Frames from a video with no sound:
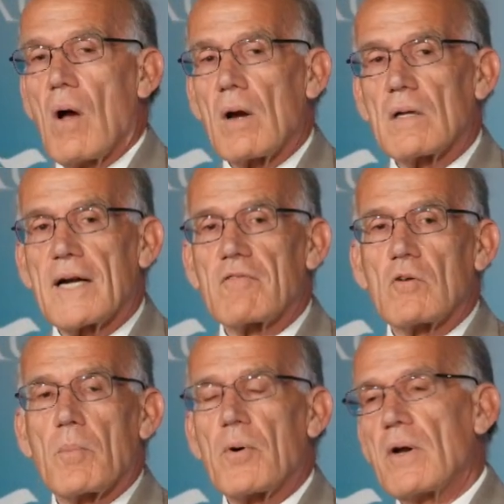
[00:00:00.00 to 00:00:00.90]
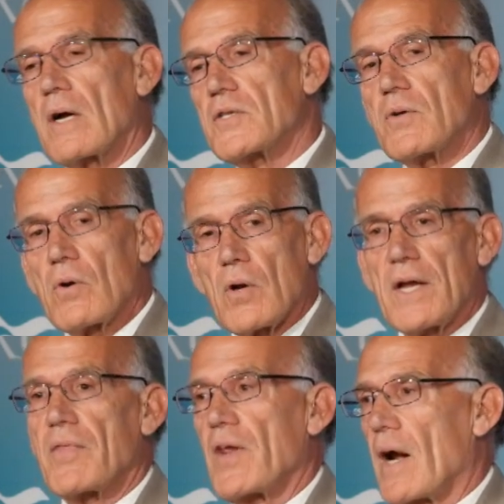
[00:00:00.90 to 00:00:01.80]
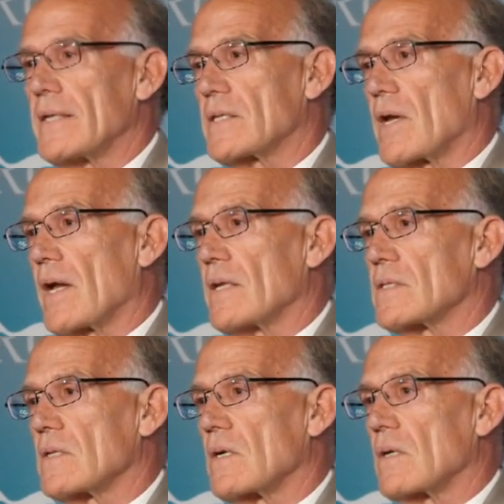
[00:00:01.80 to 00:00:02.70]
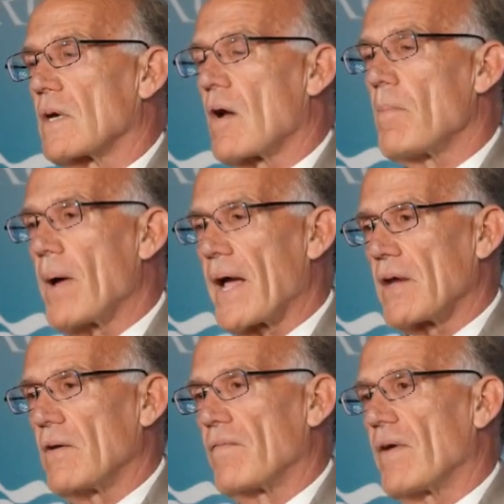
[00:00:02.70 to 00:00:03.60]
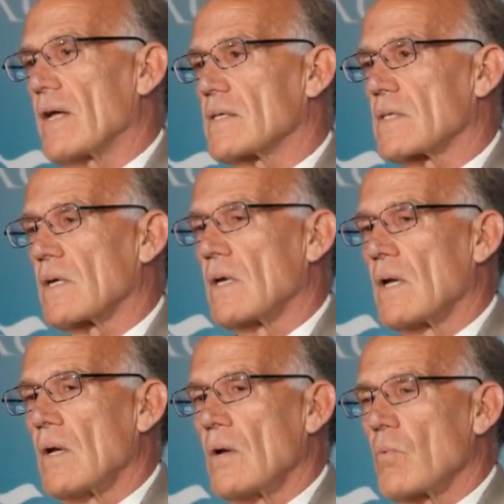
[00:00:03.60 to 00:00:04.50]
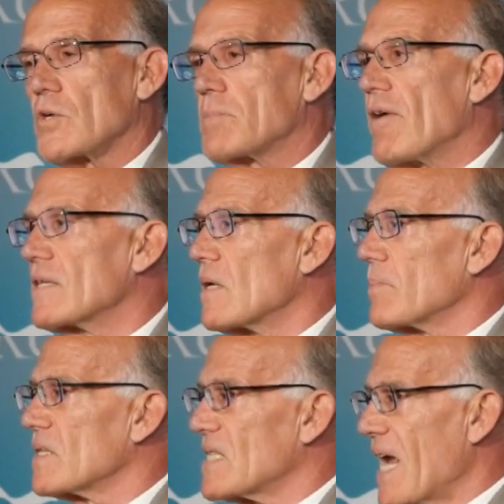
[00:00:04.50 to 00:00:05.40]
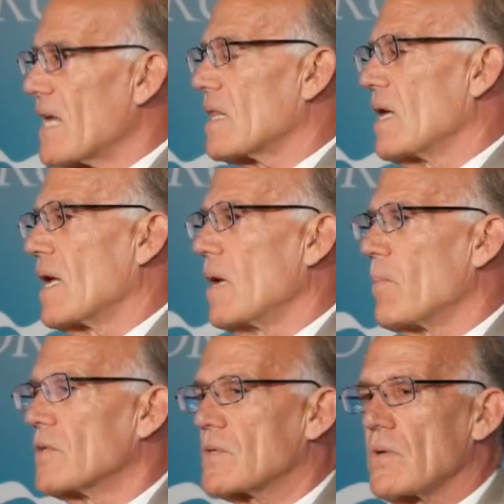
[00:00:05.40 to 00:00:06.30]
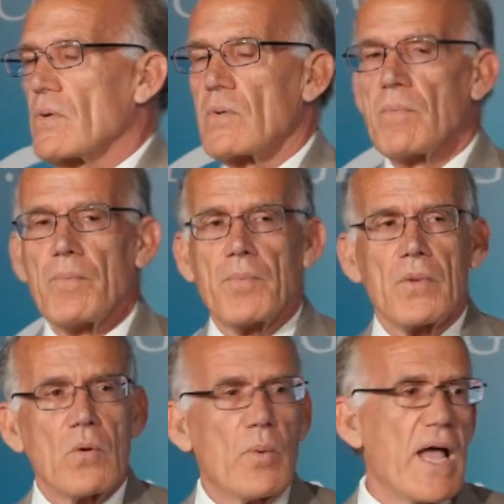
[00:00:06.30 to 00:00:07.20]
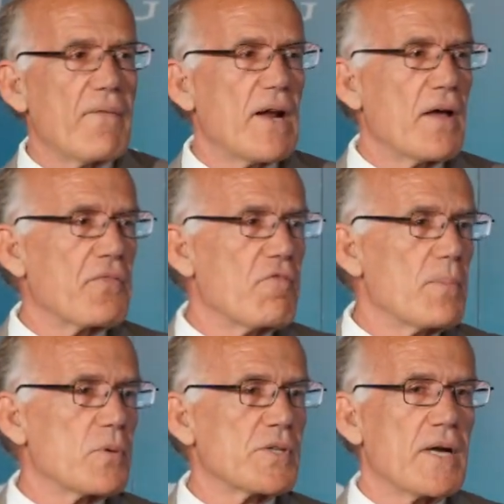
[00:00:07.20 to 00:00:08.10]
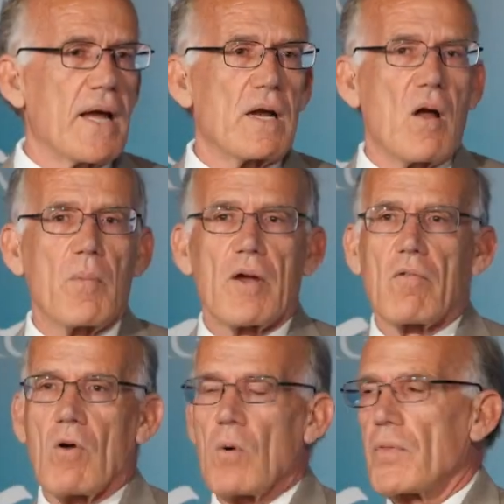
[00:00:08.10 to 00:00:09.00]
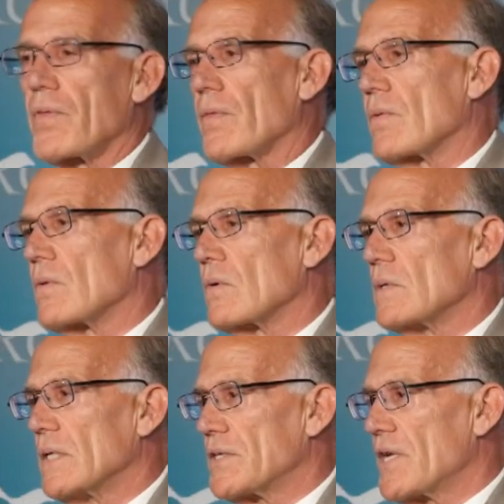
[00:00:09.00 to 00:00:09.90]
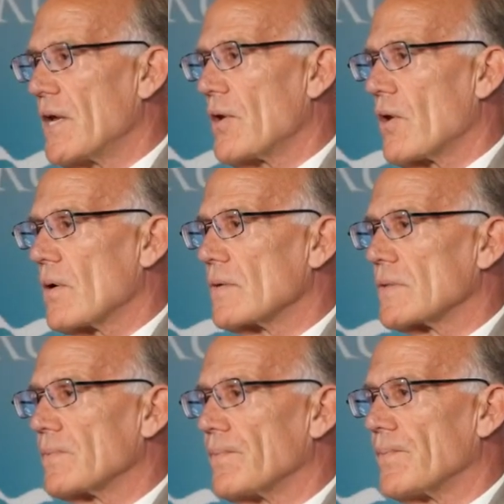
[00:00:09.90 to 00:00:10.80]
on electrical production are looking at the United States to come back and invest. Which brings up the second thing he must do. We haven't had 3% economic growth in 10 years.